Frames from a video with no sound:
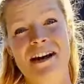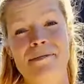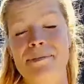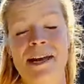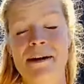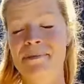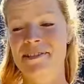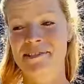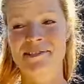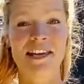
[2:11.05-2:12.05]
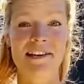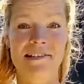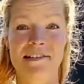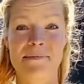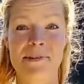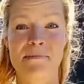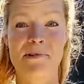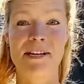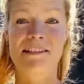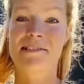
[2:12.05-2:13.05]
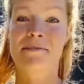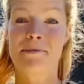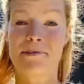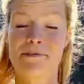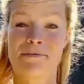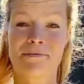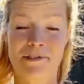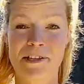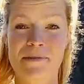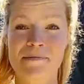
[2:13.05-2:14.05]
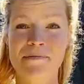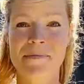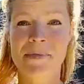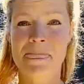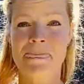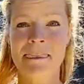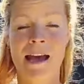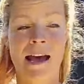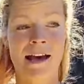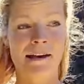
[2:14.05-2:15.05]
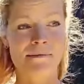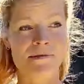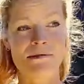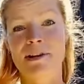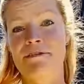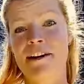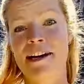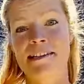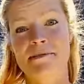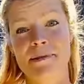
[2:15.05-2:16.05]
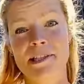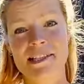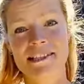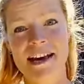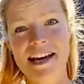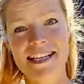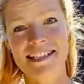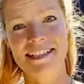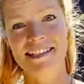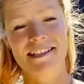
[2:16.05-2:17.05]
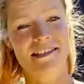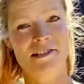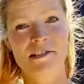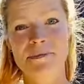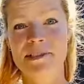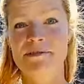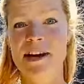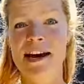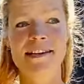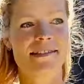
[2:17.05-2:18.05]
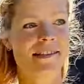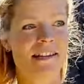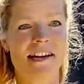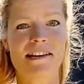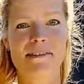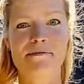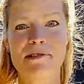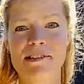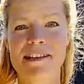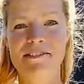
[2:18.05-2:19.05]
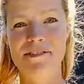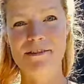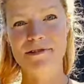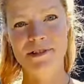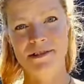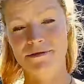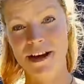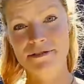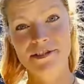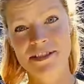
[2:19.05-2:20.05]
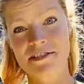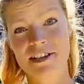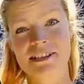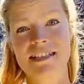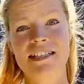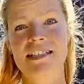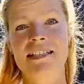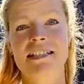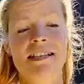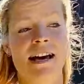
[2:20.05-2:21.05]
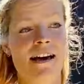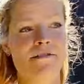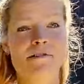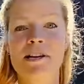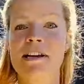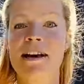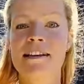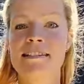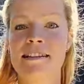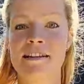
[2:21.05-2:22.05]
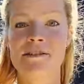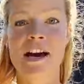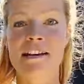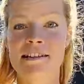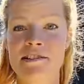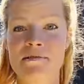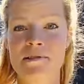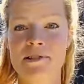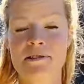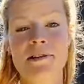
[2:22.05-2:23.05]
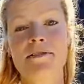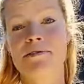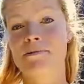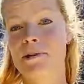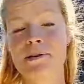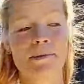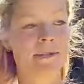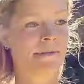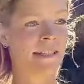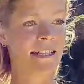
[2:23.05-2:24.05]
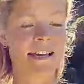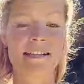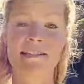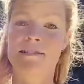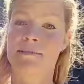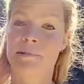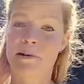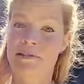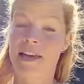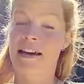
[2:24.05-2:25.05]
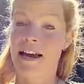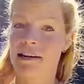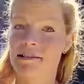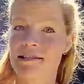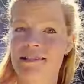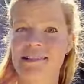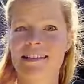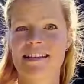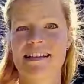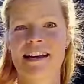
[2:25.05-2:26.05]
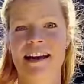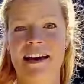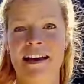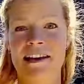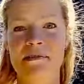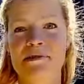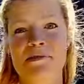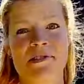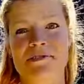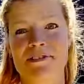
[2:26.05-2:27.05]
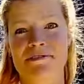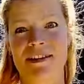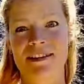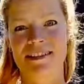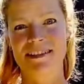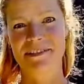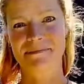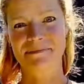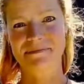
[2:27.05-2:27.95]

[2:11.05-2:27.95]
I'll be happy to tailor something more that's suitable for you. I'm qualified as a wilderness guide, as an interpretive guide, as a Canadian woodsland travel and survival instructor. I've organized and I've guided tours all over the world with teenagers, both and adults, uh, and all sorts of adventures.